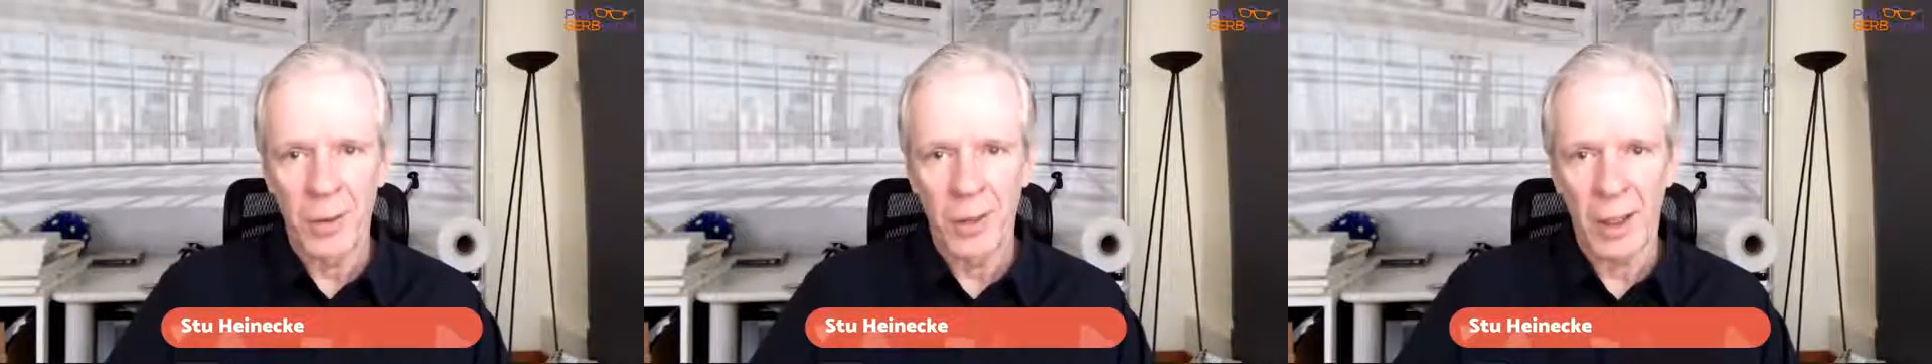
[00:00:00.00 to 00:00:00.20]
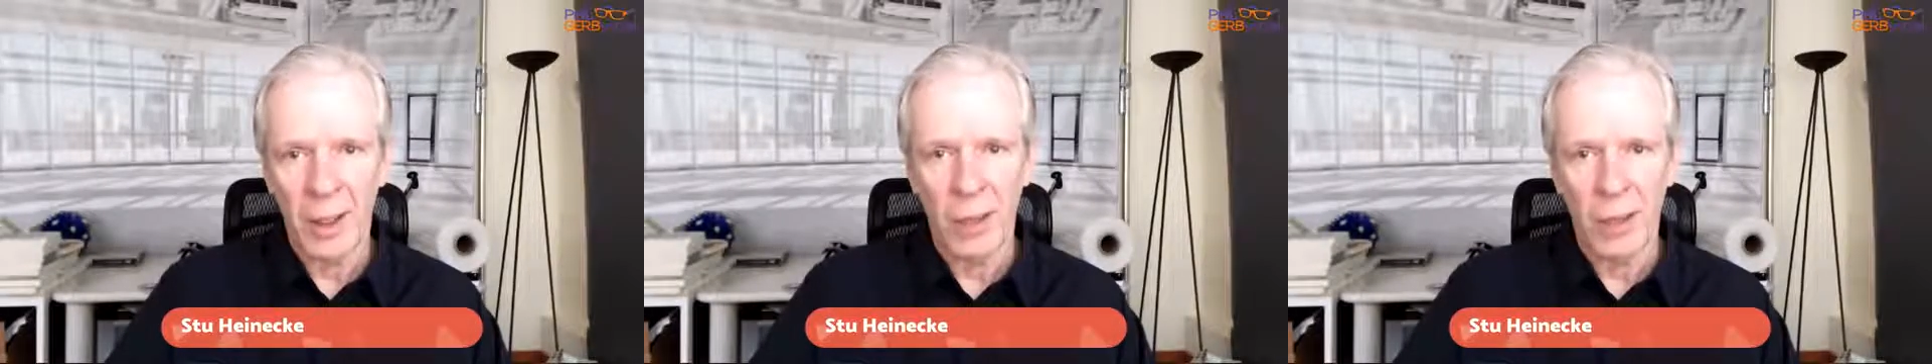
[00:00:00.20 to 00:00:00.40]

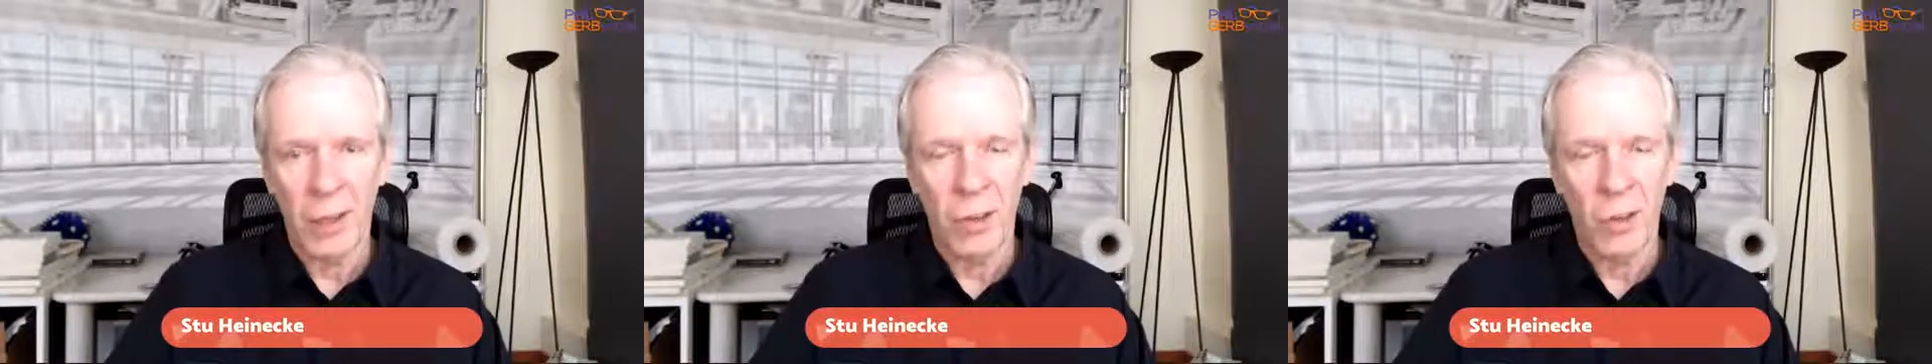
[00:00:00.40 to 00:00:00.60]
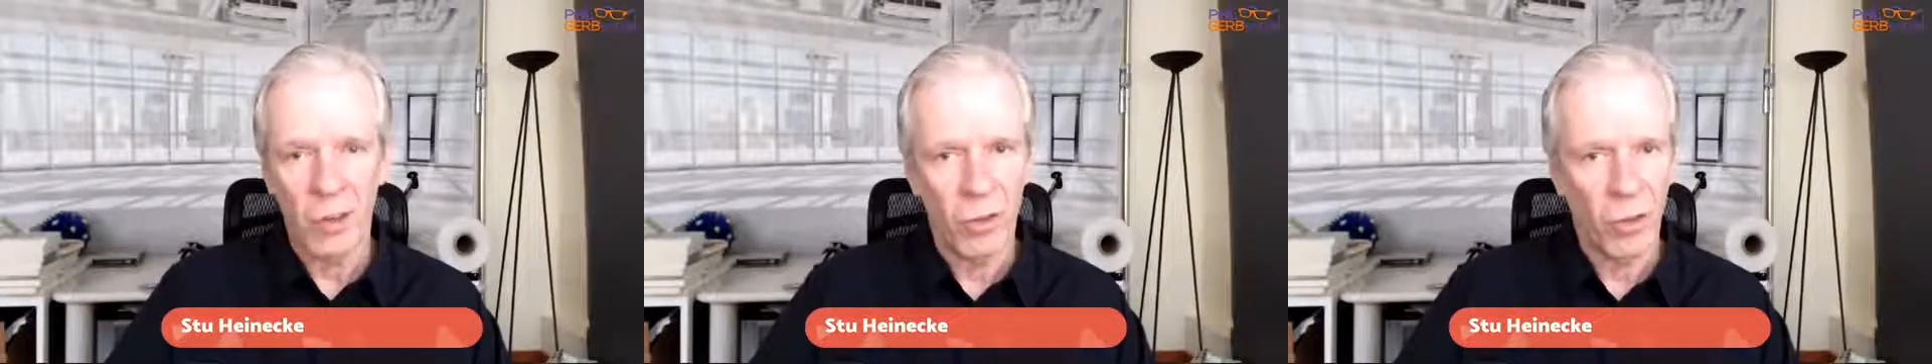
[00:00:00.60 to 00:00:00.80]
He
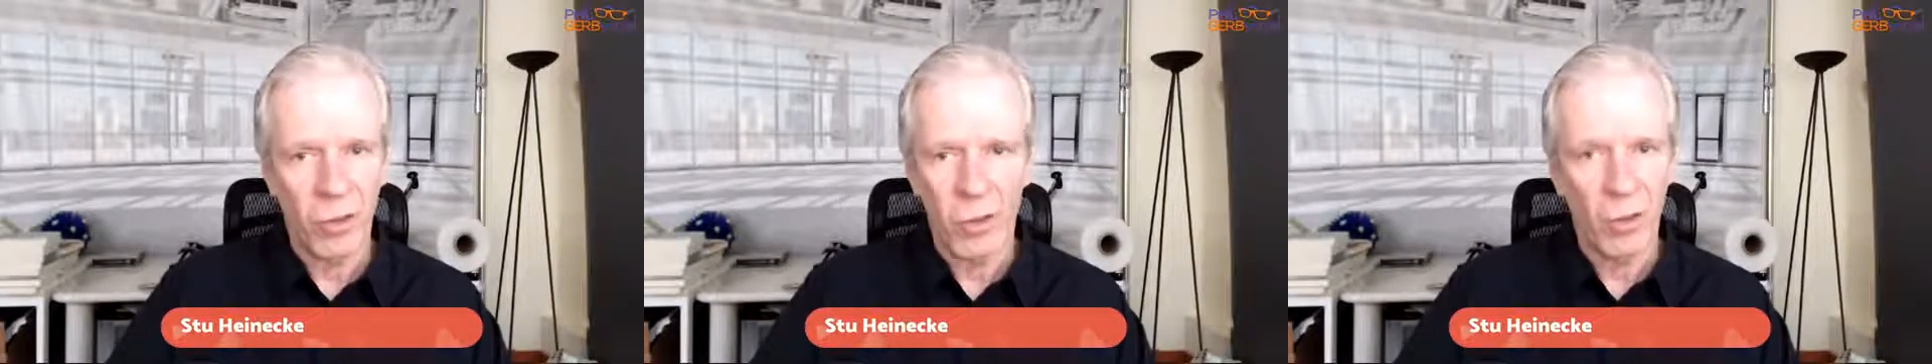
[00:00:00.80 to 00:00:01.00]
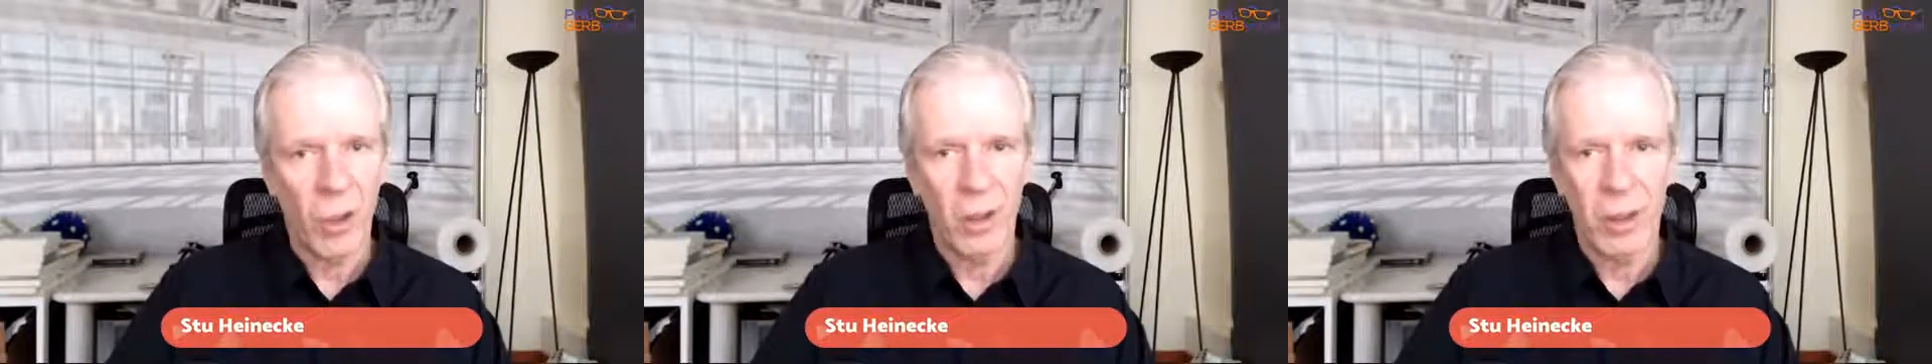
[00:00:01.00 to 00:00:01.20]
just
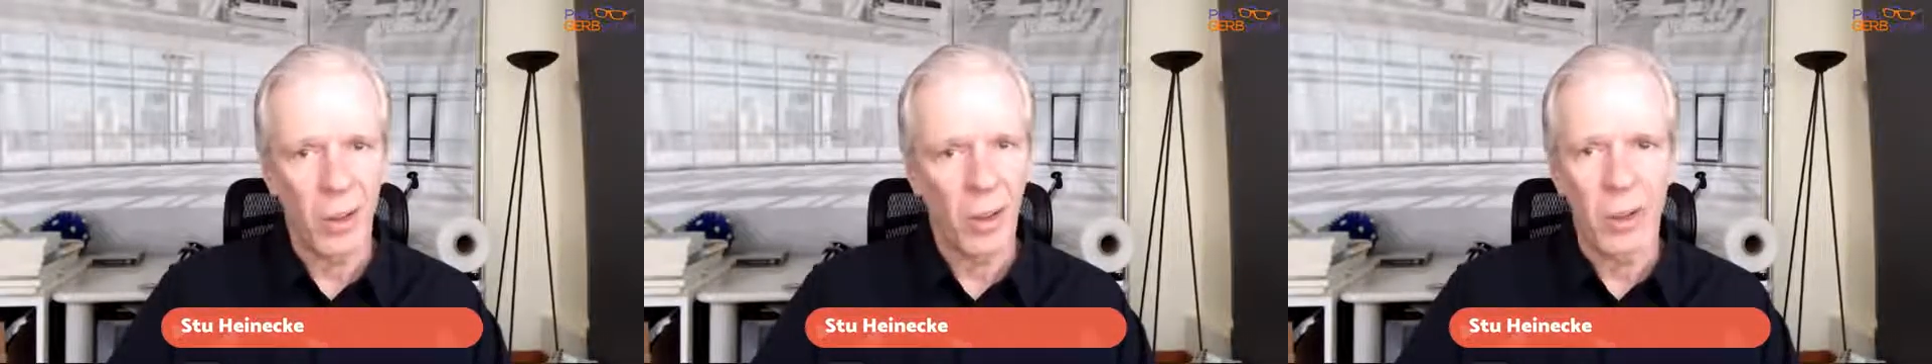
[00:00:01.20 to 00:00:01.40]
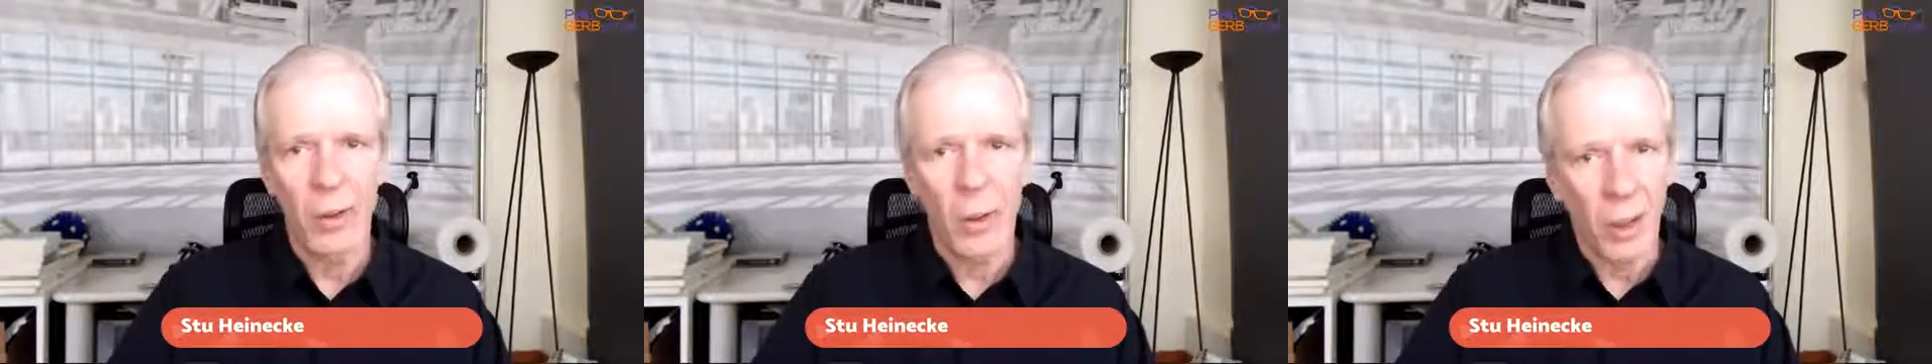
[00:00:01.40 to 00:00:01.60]
shut the
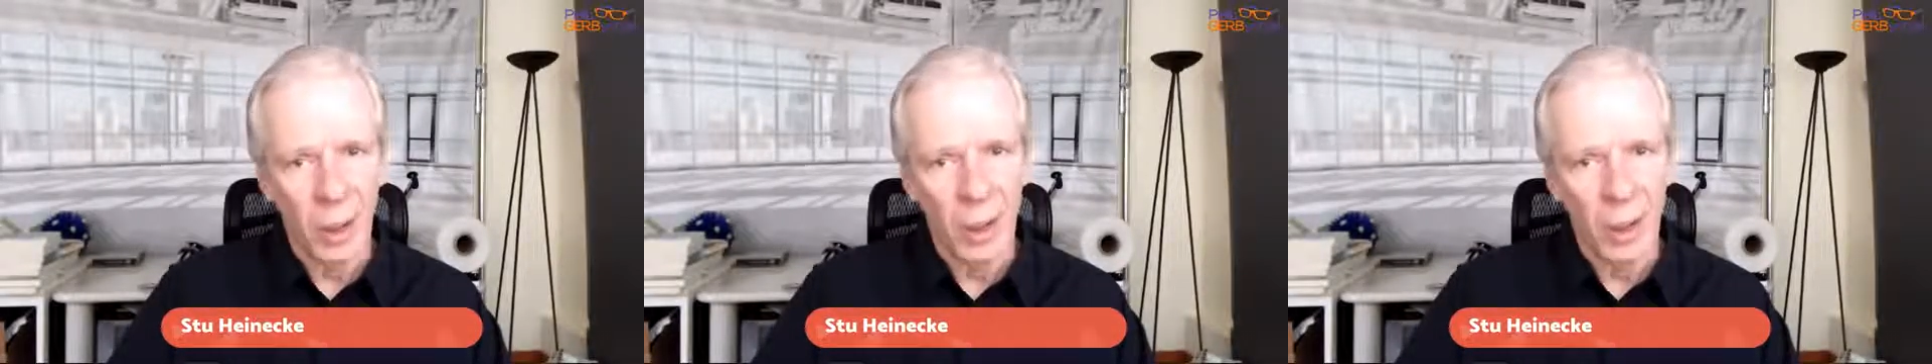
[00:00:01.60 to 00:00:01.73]
door.